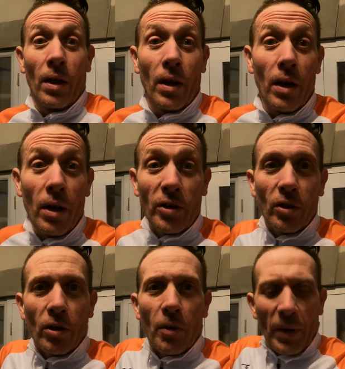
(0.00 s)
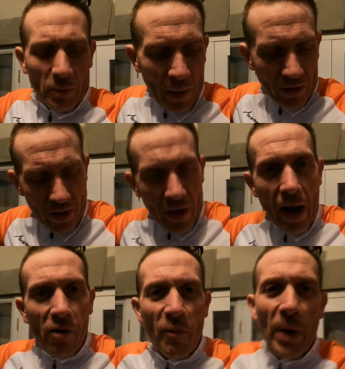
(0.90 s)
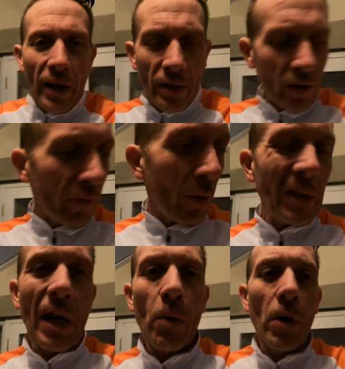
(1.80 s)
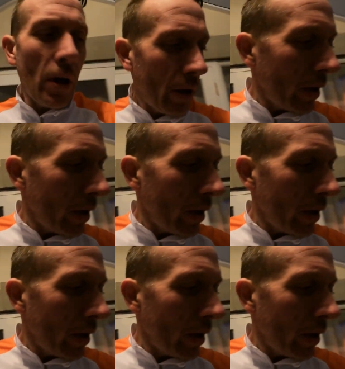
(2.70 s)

So I'm expecting an hour of pain, so I've got my towel,